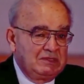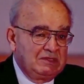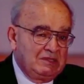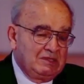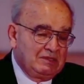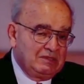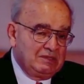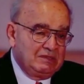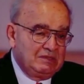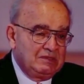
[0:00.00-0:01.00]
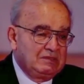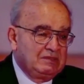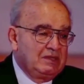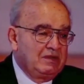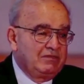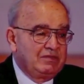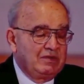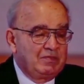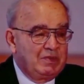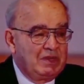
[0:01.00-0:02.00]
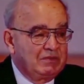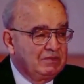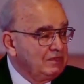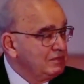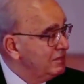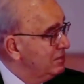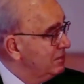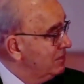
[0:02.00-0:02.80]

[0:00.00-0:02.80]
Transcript: the nerve pathways.